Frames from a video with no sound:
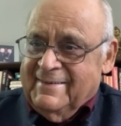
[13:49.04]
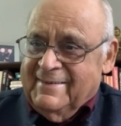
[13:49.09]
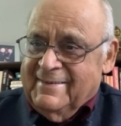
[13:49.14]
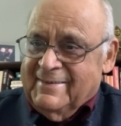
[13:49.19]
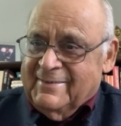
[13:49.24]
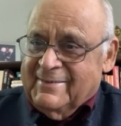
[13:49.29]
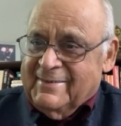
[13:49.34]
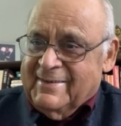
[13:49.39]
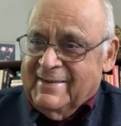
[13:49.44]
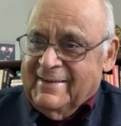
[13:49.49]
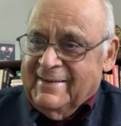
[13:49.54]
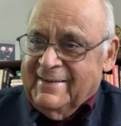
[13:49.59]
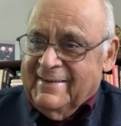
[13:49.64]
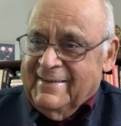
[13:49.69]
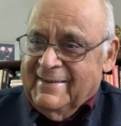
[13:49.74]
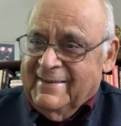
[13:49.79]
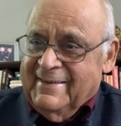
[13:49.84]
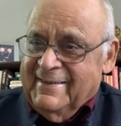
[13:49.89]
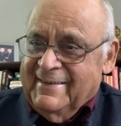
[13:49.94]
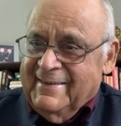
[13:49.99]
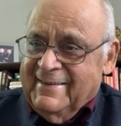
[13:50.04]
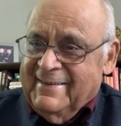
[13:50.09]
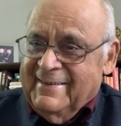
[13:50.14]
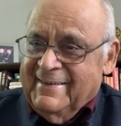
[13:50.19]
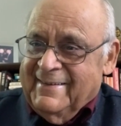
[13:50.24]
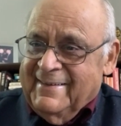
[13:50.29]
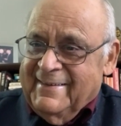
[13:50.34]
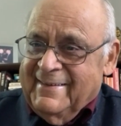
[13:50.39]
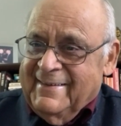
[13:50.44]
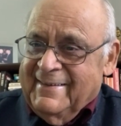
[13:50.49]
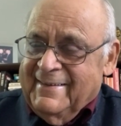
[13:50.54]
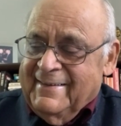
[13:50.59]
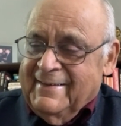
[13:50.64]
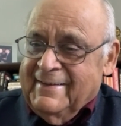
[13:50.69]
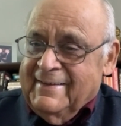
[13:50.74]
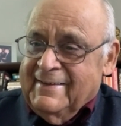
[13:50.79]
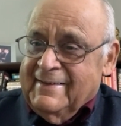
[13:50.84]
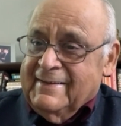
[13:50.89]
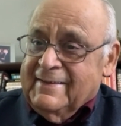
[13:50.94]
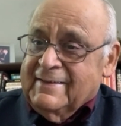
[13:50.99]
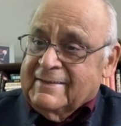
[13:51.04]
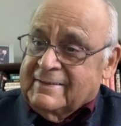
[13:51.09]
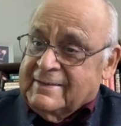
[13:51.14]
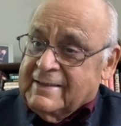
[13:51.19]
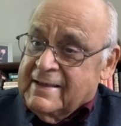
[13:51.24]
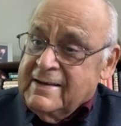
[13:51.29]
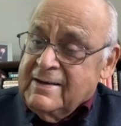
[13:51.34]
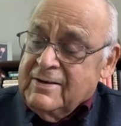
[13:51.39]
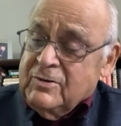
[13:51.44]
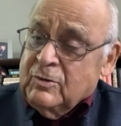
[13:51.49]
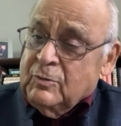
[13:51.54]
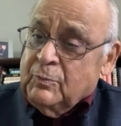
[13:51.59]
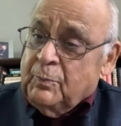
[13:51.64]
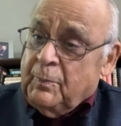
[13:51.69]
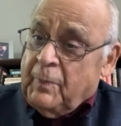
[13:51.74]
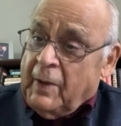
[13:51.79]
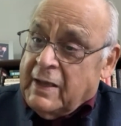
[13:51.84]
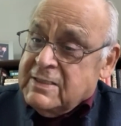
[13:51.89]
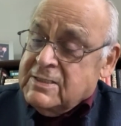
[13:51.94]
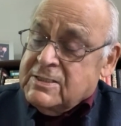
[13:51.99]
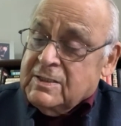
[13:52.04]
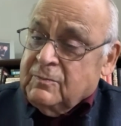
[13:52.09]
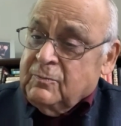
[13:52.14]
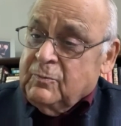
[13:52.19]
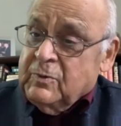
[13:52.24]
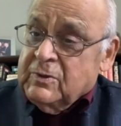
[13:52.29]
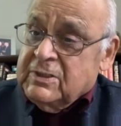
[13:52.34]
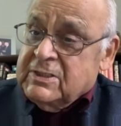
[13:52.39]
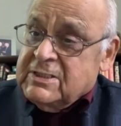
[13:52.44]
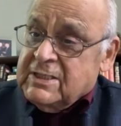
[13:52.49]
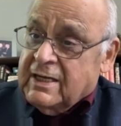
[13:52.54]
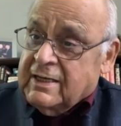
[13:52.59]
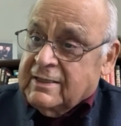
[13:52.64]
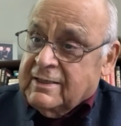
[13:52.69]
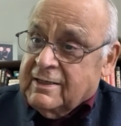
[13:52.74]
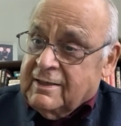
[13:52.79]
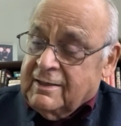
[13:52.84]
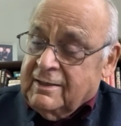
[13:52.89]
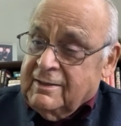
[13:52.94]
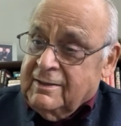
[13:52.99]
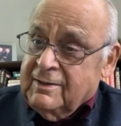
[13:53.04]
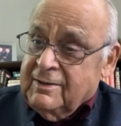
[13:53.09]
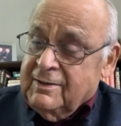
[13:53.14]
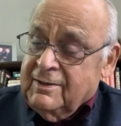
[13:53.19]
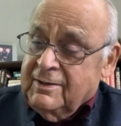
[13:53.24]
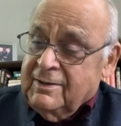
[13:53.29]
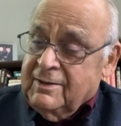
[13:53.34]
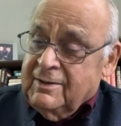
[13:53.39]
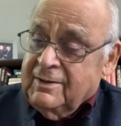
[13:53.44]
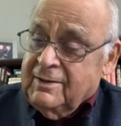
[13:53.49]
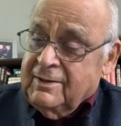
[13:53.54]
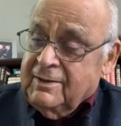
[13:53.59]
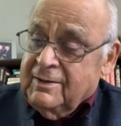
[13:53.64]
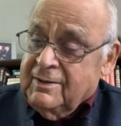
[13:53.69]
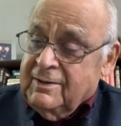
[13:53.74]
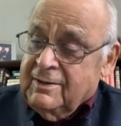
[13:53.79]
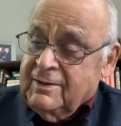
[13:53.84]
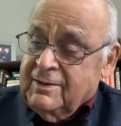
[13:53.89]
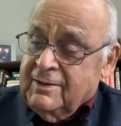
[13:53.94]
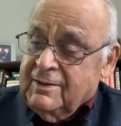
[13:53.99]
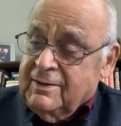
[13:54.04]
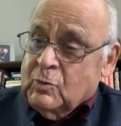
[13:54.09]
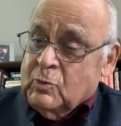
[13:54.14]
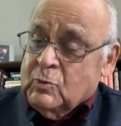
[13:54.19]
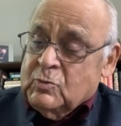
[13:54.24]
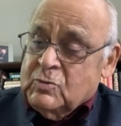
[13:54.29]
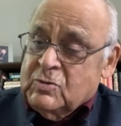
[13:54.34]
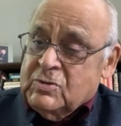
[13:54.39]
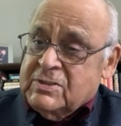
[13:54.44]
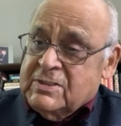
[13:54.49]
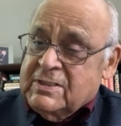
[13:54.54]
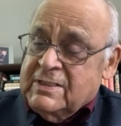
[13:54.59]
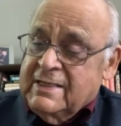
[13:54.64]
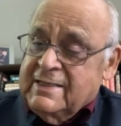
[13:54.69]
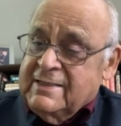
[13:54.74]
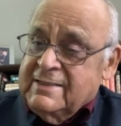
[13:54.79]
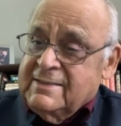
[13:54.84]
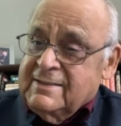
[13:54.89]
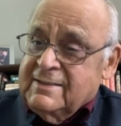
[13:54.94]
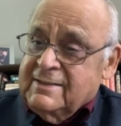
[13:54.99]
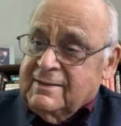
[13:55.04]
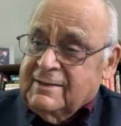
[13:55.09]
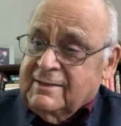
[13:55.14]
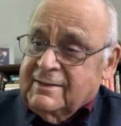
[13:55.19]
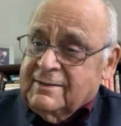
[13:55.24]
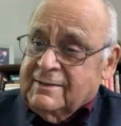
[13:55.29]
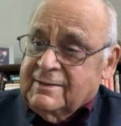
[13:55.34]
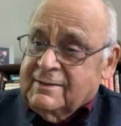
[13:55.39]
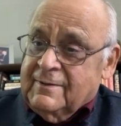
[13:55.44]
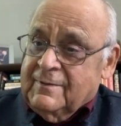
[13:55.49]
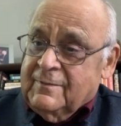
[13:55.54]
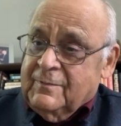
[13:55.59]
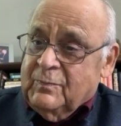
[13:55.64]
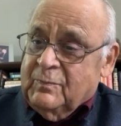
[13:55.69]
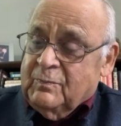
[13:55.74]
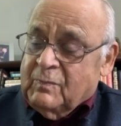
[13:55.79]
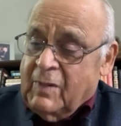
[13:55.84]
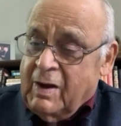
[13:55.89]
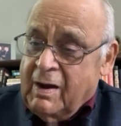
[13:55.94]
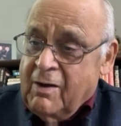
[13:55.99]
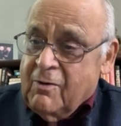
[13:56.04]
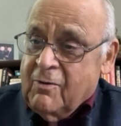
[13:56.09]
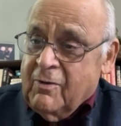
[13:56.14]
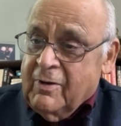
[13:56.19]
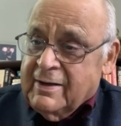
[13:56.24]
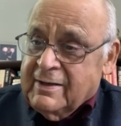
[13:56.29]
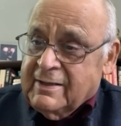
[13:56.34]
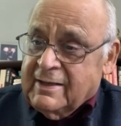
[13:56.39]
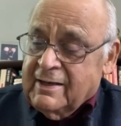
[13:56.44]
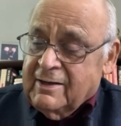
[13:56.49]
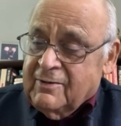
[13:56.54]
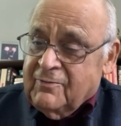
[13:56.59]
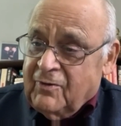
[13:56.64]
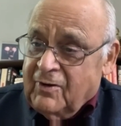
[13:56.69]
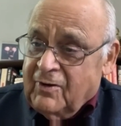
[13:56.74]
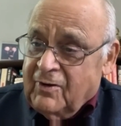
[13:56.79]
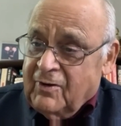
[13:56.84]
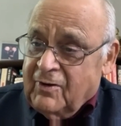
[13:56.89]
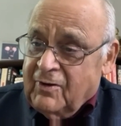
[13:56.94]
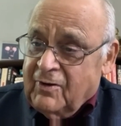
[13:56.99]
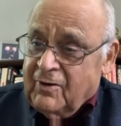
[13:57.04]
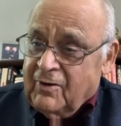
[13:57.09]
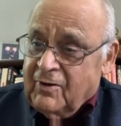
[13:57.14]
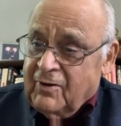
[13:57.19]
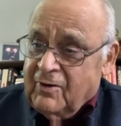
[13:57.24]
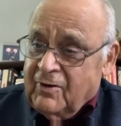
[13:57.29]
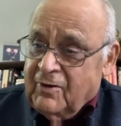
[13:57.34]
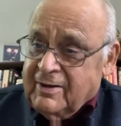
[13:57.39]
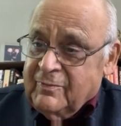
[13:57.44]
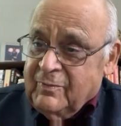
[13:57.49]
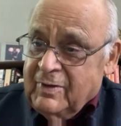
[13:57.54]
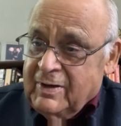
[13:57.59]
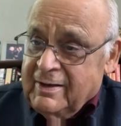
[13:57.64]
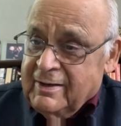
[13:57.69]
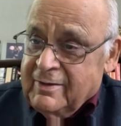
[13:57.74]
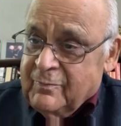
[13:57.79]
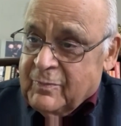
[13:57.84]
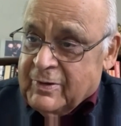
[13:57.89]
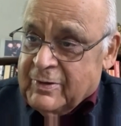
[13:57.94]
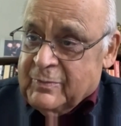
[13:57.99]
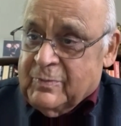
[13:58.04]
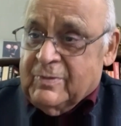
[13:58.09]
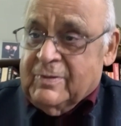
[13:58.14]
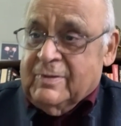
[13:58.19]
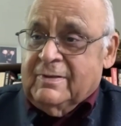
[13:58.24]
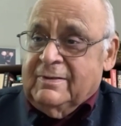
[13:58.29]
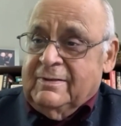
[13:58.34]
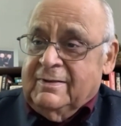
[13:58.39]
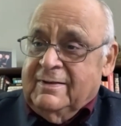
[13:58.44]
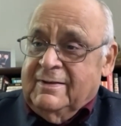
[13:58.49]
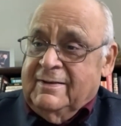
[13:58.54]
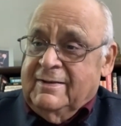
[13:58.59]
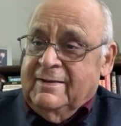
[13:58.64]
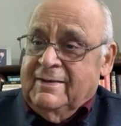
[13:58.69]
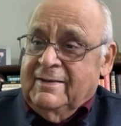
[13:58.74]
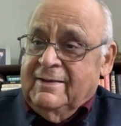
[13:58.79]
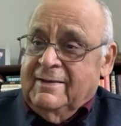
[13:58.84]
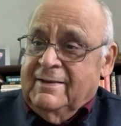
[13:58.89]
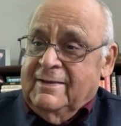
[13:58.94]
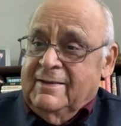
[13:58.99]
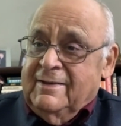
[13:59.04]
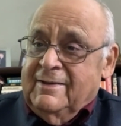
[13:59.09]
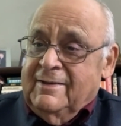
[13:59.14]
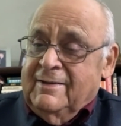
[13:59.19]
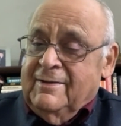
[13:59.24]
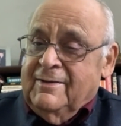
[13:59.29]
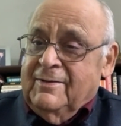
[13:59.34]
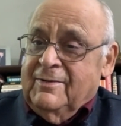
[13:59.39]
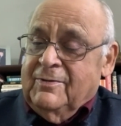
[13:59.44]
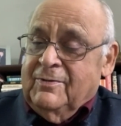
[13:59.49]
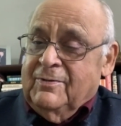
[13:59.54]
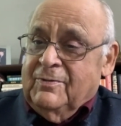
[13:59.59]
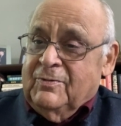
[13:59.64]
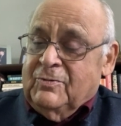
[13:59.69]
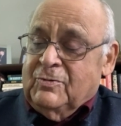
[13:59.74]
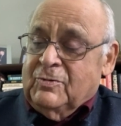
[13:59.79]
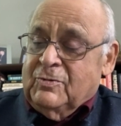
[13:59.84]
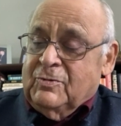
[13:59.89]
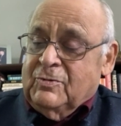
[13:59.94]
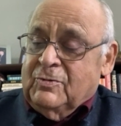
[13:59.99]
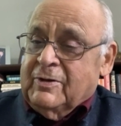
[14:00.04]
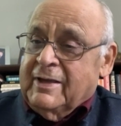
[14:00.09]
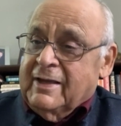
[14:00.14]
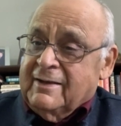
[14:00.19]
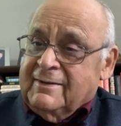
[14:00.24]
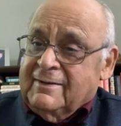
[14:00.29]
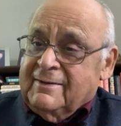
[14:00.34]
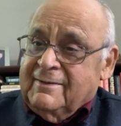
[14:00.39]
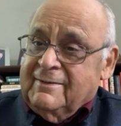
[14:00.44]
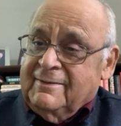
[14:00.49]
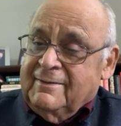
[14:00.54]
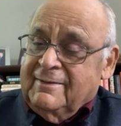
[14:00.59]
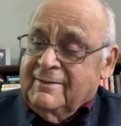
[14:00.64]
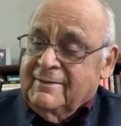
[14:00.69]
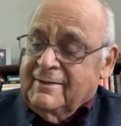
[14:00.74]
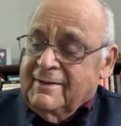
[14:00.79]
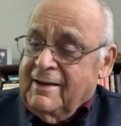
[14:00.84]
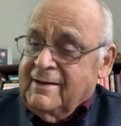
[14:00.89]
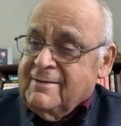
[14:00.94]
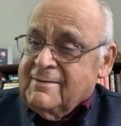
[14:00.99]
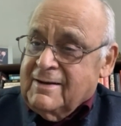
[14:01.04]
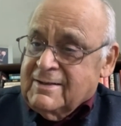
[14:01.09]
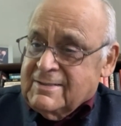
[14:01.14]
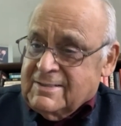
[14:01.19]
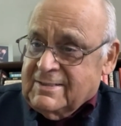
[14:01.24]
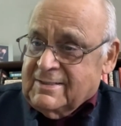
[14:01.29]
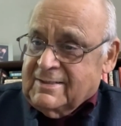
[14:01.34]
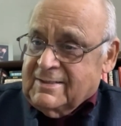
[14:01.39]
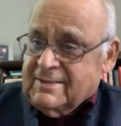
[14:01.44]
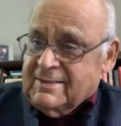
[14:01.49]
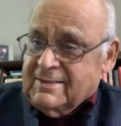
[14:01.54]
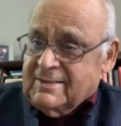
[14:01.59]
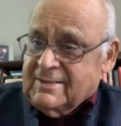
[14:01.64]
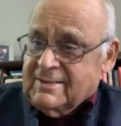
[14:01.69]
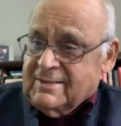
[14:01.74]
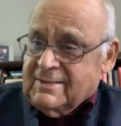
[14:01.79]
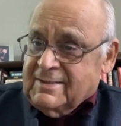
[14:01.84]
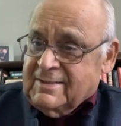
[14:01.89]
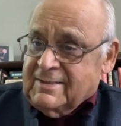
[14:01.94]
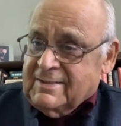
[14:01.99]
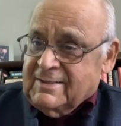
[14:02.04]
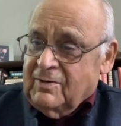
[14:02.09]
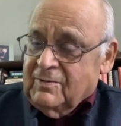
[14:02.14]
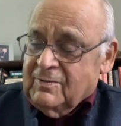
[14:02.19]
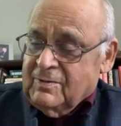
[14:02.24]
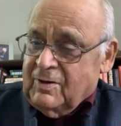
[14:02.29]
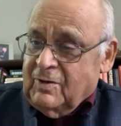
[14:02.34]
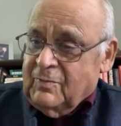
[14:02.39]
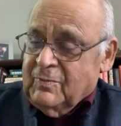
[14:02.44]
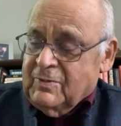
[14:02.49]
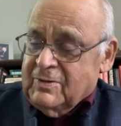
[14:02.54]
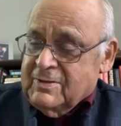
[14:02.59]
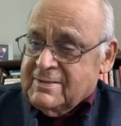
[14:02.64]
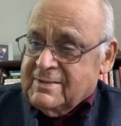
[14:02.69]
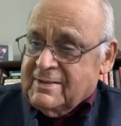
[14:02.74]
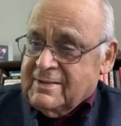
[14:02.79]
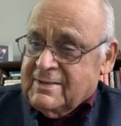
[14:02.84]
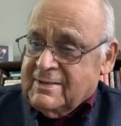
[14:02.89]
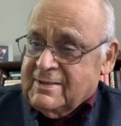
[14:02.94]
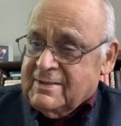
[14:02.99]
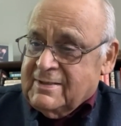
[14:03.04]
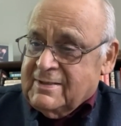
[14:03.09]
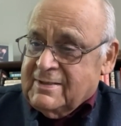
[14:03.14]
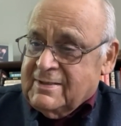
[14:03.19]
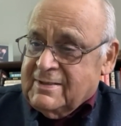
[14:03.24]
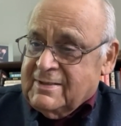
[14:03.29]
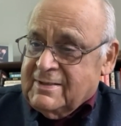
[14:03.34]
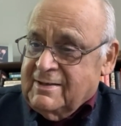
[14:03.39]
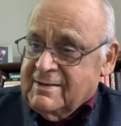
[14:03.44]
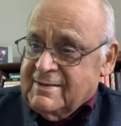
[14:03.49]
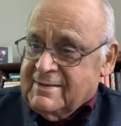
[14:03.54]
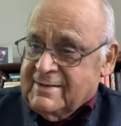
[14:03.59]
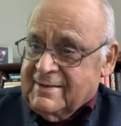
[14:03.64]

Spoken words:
Okay. Then you patch up with China, whose leader Mao had killed 40 million people to get at Russia, another communist country.